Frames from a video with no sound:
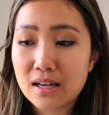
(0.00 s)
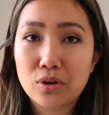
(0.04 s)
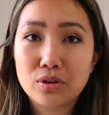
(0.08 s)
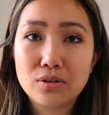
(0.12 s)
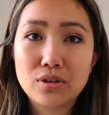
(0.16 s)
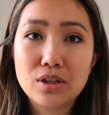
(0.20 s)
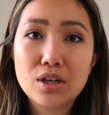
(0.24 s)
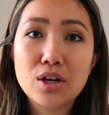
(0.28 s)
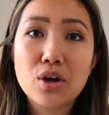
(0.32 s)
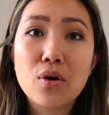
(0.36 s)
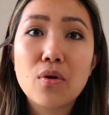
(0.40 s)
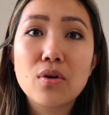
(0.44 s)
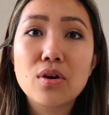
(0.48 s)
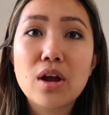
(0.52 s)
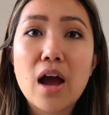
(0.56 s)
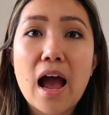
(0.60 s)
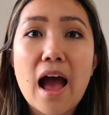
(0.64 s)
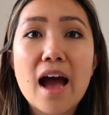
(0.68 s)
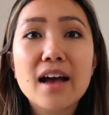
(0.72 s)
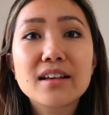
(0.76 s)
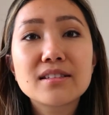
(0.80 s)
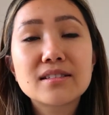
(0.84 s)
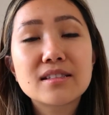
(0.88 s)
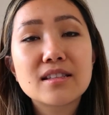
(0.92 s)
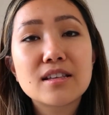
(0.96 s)
Or, you know,
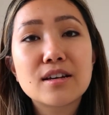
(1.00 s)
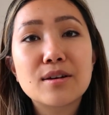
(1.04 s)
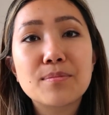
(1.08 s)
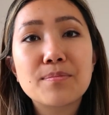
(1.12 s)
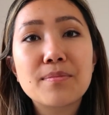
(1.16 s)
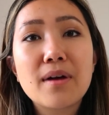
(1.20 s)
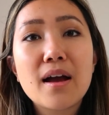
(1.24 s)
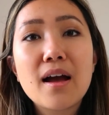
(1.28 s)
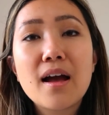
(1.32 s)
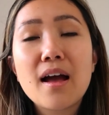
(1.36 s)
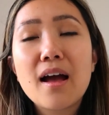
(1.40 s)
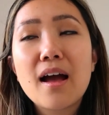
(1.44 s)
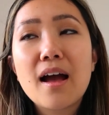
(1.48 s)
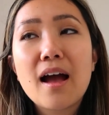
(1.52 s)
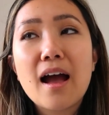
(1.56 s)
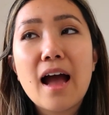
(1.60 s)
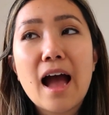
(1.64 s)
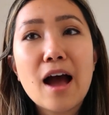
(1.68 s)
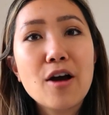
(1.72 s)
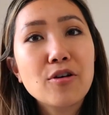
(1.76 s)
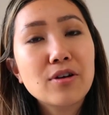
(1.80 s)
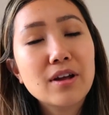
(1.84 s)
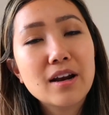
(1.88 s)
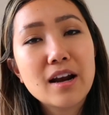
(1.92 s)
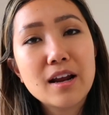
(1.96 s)
ask them,
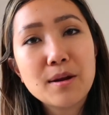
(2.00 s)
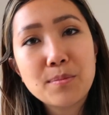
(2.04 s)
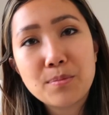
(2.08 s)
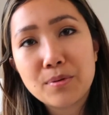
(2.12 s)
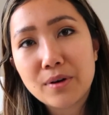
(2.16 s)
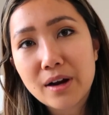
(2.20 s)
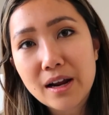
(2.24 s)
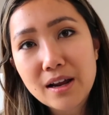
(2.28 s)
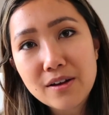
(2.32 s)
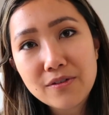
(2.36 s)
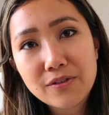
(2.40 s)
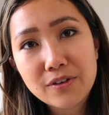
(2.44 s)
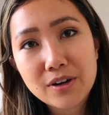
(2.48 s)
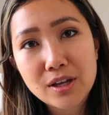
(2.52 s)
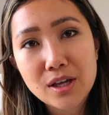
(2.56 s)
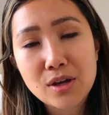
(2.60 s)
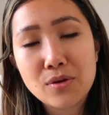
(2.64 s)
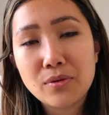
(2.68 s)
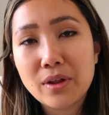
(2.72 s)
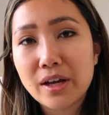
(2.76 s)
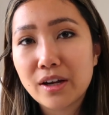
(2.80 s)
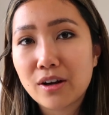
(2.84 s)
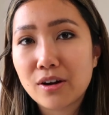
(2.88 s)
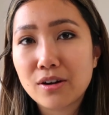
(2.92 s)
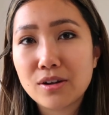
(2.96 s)
how can I pray for
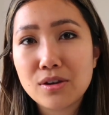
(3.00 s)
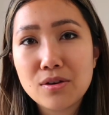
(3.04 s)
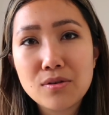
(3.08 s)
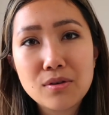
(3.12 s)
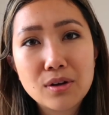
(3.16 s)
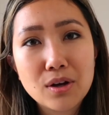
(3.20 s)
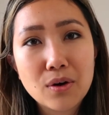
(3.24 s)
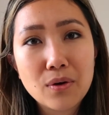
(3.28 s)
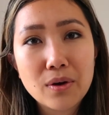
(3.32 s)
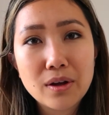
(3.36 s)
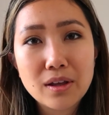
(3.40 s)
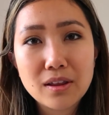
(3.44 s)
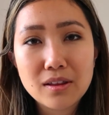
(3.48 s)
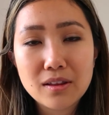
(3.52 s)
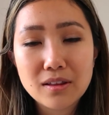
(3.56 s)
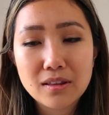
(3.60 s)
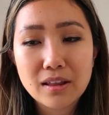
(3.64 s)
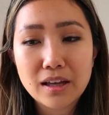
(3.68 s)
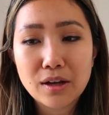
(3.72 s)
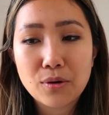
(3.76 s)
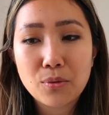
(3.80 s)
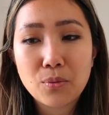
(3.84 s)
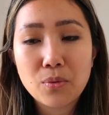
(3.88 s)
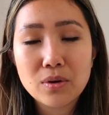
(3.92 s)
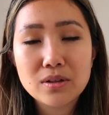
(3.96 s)
you? Like, are you going,
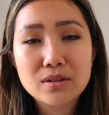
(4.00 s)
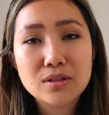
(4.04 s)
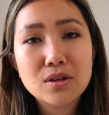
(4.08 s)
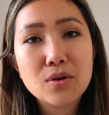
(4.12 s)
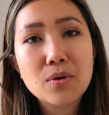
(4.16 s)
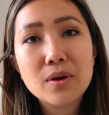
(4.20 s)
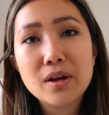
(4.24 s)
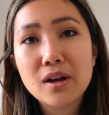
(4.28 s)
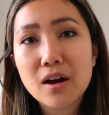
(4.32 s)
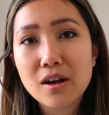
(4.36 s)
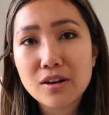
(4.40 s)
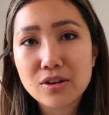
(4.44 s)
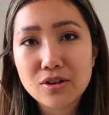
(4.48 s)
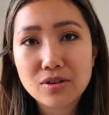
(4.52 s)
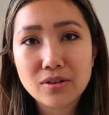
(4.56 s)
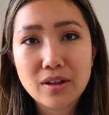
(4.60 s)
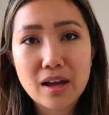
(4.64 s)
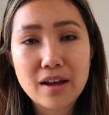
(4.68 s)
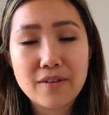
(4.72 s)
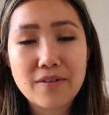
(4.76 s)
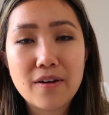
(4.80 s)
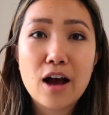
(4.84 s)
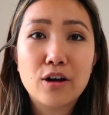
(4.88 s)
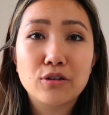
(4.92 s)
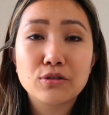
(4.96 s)
like, what's going on in your
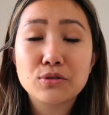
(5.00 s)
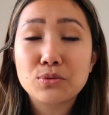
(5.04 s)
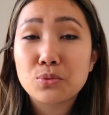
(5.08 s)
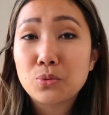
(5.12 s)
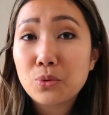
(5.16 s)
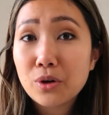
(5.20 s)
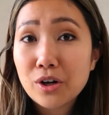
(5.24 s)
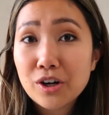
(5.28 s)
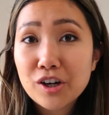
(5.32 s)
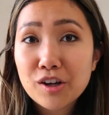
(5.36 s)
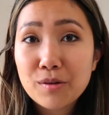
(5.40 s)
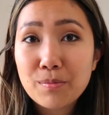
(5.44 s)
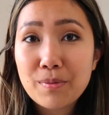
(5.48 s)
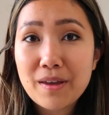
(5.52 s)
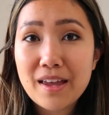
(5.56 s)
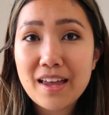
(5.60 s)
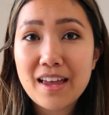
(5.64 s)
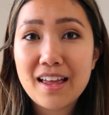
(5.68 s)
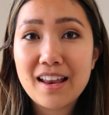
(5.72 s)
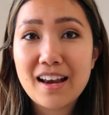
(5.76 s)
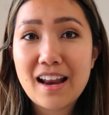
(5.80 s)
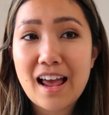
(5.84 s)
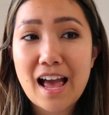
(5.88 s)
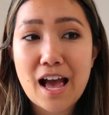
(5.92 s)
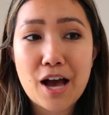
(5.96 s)
life? How's work
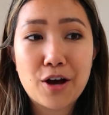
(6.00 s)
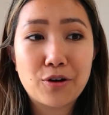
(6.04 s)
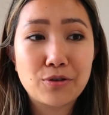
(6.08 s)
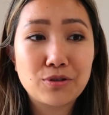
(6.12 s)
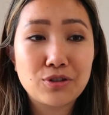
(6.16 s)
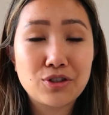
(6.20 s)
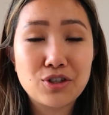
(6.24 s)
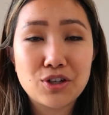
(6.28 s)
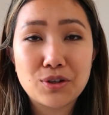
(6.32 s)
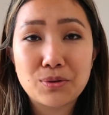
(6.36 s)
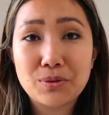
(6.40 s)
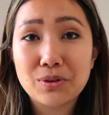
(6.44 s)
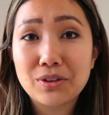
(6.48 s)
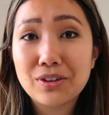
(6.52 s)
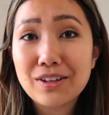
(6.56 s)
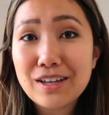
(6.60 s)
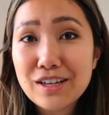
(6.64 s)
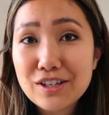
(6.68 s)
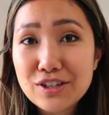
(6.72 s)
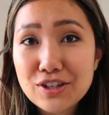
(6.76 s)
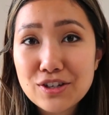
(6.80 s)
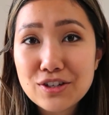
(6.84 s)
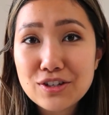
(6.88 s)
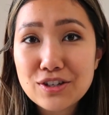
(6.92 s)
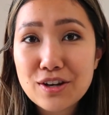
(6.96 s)
been? How has your
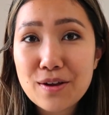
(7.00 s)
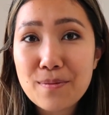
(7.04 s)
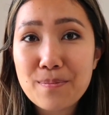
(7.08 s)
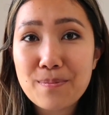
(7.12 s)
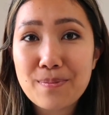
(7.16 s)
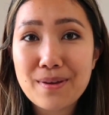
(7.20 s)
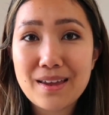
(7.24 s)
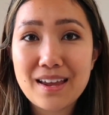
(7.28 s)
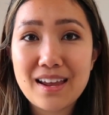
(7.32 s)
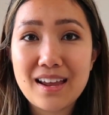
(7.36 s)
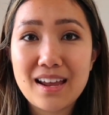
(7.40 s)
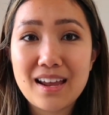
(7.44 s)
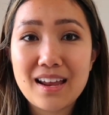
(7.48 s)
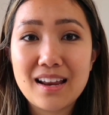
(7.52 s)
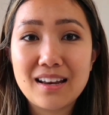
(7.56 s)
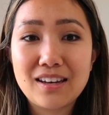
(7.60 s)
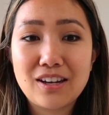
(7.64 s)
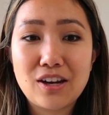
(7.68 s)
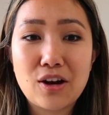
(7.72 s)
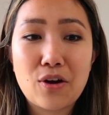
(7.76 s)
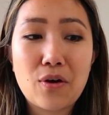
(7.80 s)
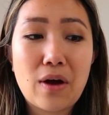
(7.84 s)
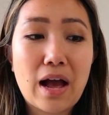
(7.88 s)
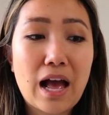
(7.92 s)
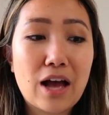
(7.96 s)
relationship been?
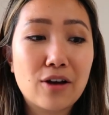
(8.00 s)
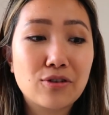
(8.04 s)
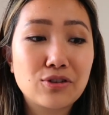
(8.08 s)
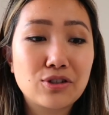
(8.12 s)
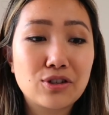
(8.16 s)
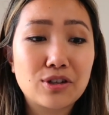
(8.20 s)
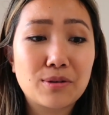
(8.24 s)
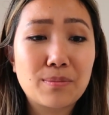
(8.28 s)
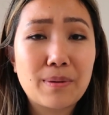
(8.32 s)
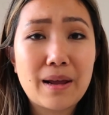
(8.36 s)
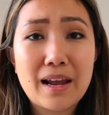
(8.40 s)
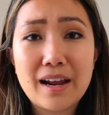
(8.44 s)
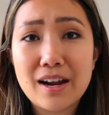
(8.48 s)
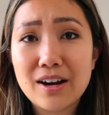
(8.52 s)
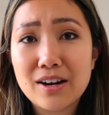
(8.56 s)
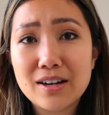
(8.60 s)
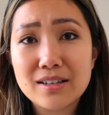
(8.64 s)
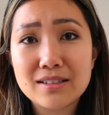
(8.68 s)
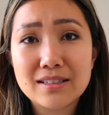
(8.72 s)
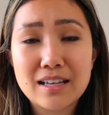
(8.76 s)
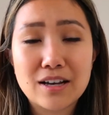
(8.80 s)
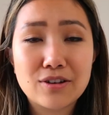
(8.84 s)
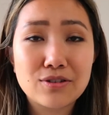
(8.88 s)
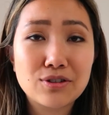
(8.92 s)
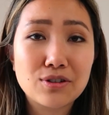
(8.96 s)
You know, how's your
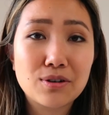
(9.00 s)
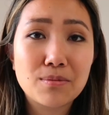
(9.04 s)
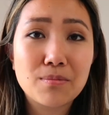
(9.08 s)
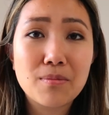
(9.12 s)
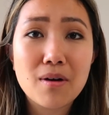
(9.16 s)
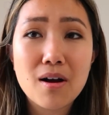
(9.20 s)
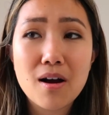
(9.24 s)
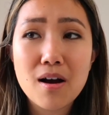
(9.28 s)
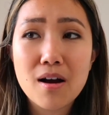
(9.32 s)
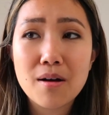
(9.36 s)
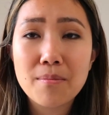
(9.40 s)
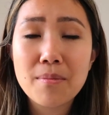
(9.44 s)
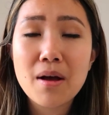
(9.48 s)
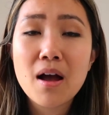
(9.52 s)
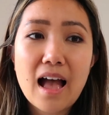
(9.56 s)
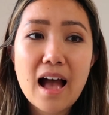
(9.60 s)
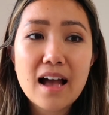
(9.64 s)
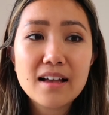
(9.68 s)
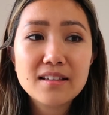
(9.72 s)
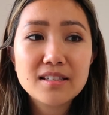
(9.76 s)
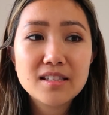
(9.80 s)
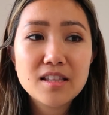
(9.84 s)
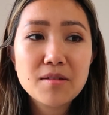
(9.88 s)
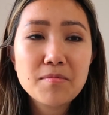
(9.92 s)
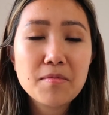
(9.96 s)
parents? How's your mom?
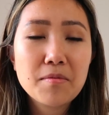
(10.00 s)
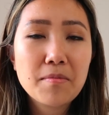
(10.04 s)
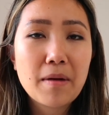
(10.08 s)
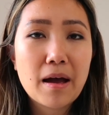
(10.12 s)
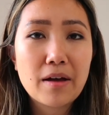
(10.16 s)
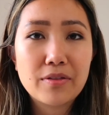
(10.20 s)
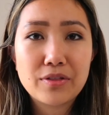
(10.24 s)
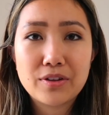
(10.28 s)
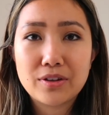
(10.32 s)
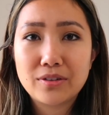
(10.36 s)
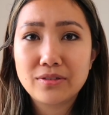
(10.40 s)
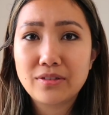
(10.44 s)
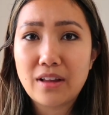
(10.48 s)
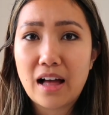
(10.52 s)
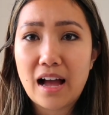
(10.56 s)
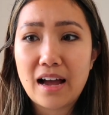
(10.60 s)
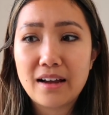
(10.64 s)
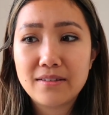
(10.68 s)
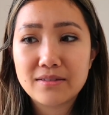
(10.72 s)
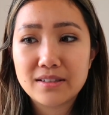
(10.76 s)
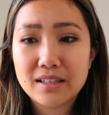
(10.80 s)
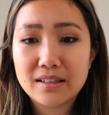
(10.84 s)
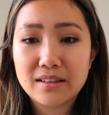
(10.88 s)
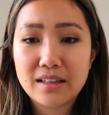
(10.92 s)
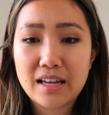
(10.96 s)
Ask them about their
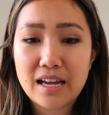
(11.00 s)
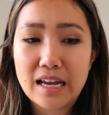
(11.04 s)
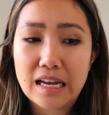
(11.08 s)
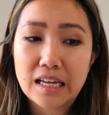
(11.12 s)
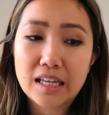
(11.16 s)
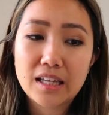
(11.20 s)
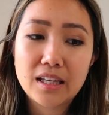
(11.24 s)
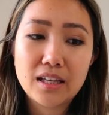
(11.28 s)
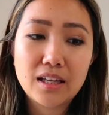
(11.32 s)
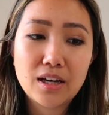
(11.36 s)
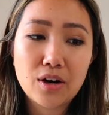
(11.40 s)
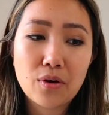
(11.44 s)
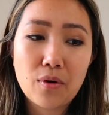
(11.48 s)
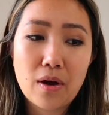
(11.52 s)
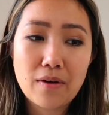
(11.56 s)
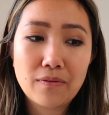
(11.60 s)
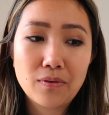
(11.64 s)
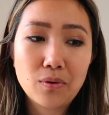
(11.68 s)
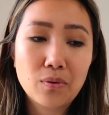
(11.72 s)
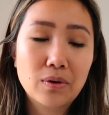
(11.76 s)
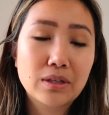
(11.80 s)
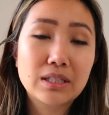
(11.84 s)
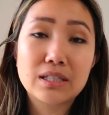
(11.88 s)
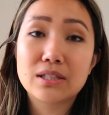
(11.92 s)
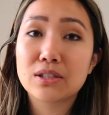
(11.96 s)
lives, and like, you know,
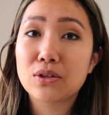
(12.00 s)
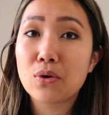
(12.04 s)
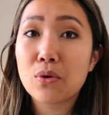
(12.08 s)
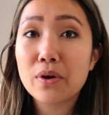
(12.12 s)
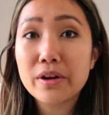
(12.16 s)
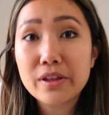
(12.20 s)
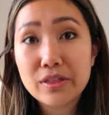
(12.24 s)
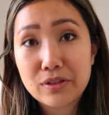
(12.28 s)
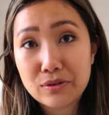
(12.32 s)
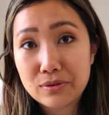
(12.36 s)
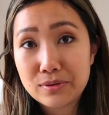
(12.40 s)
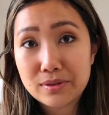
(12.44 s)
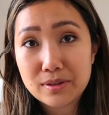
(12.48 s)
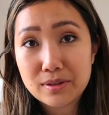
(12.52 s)
everyone's going through